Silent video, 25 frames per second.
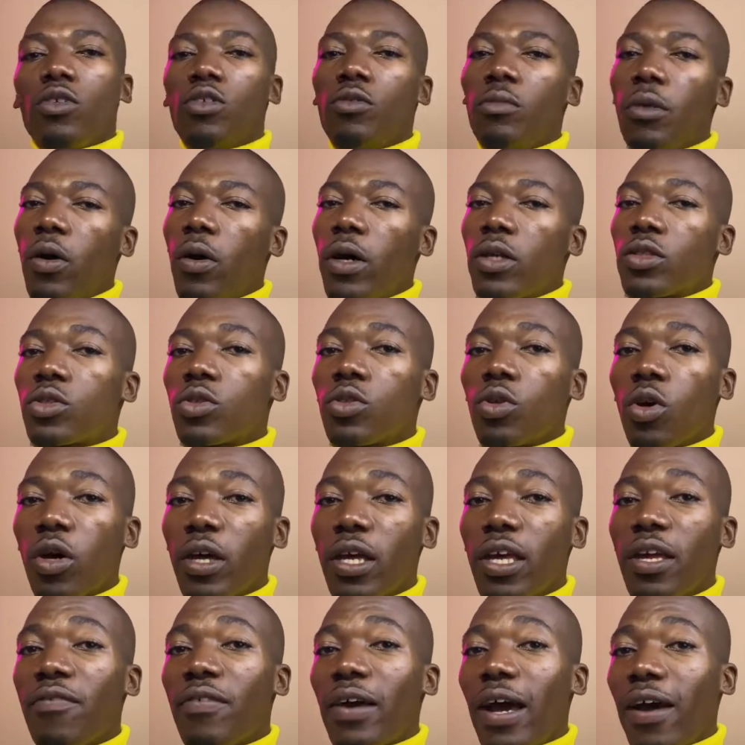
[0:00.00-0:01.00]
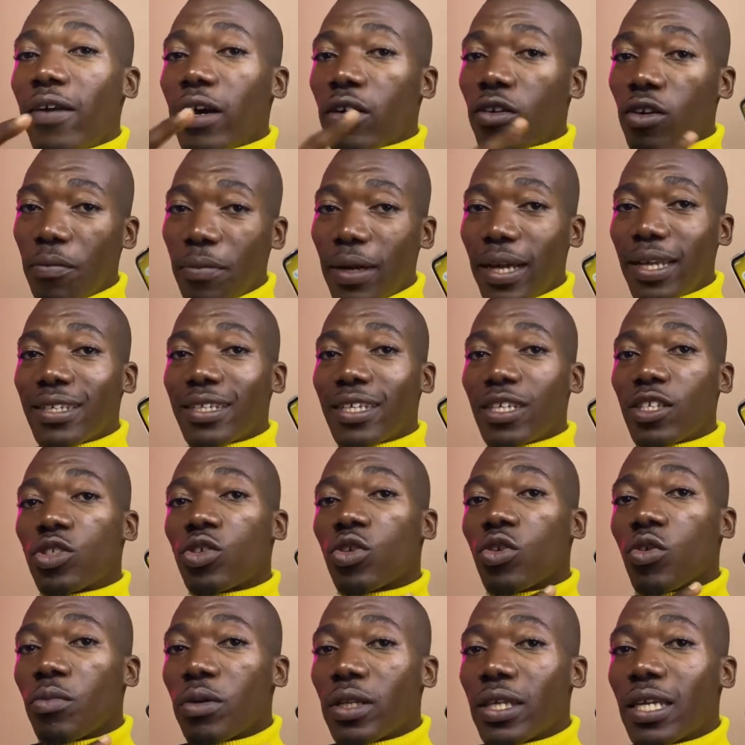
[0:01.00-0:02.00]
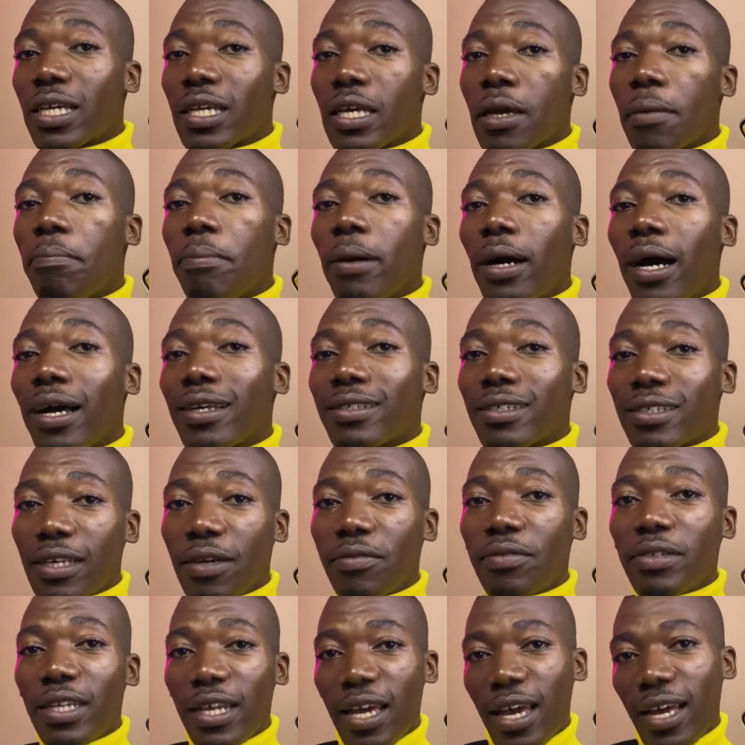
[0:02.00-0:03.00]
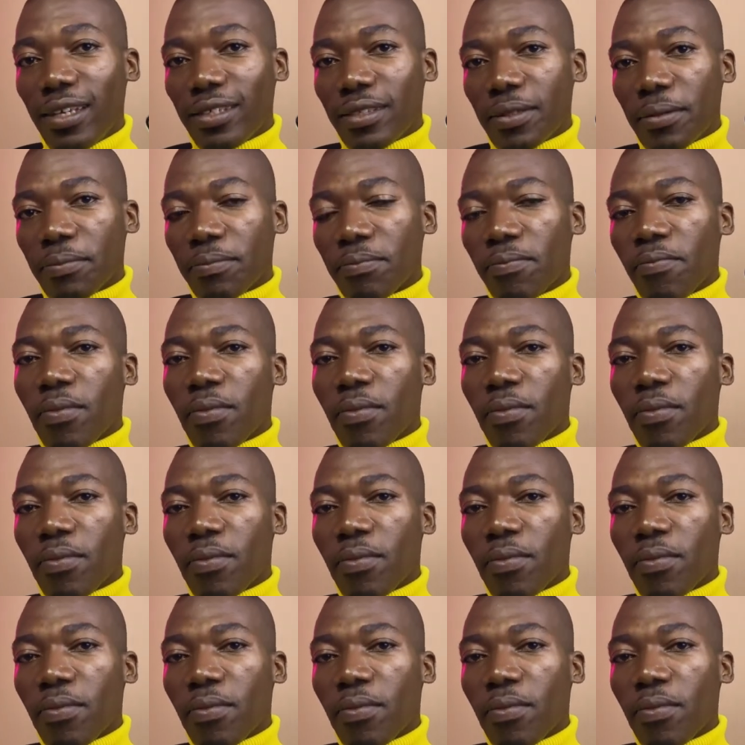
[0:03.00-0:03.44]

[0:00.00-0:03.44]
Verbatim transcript: you may want to know if I recommend this Umidigi Power 7S.